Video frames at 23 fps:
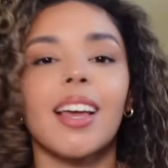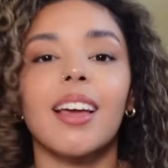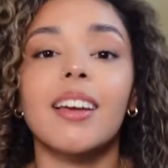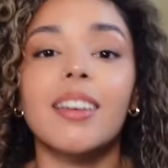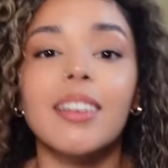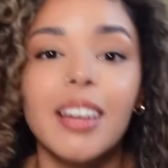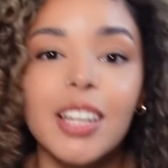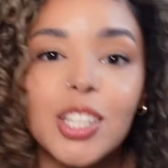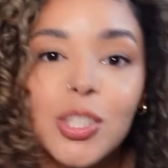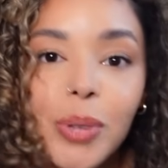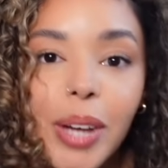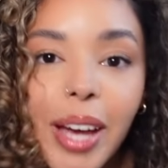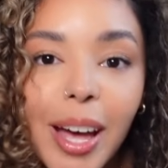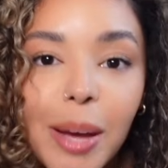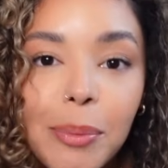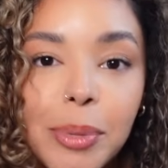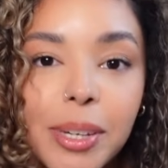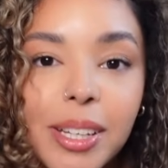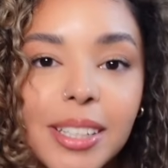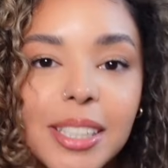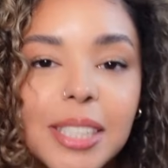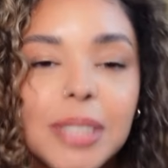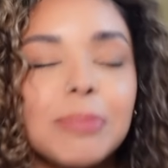guess what
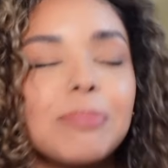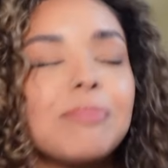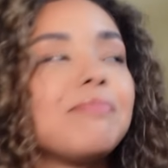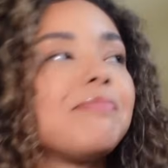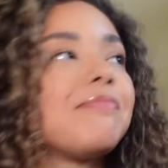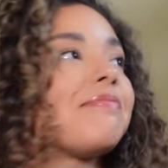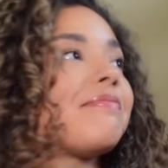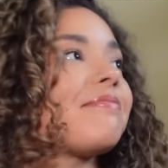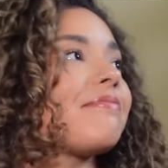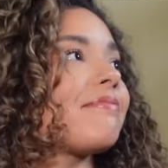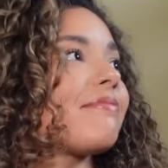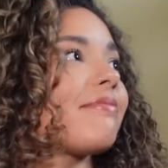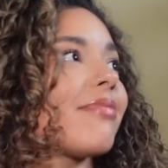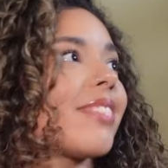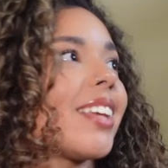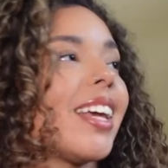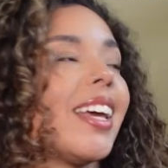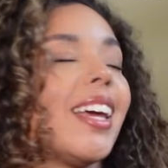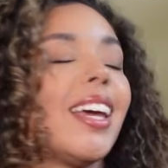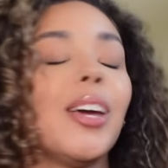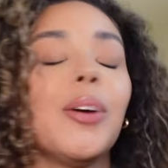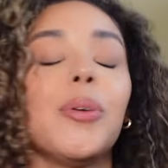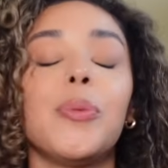happened?
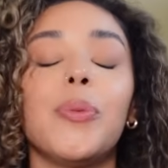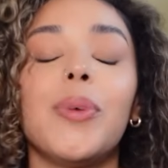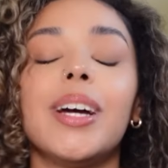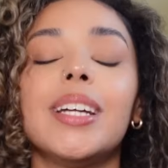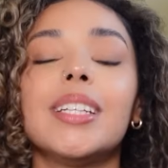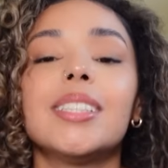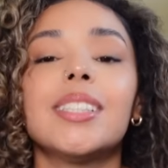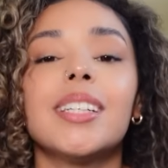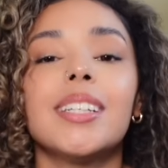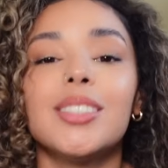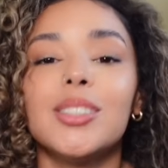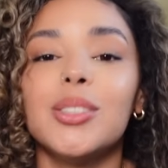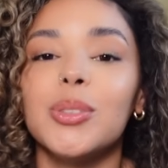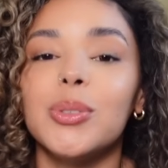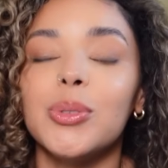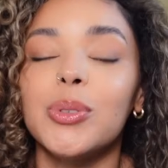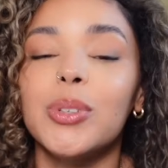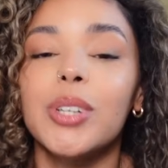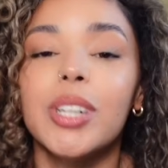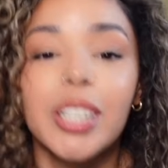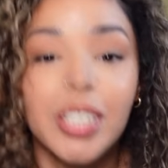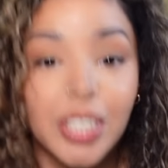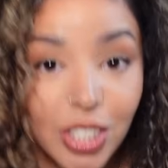It went to
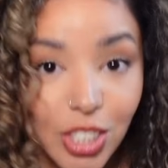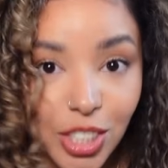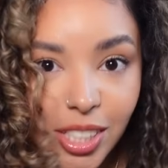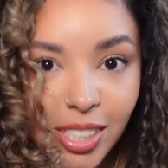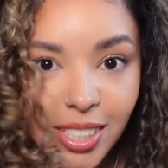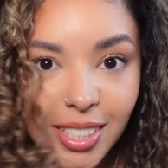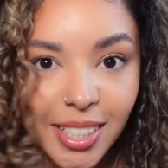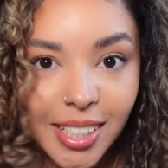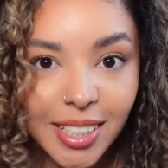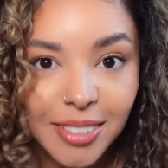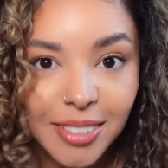shit.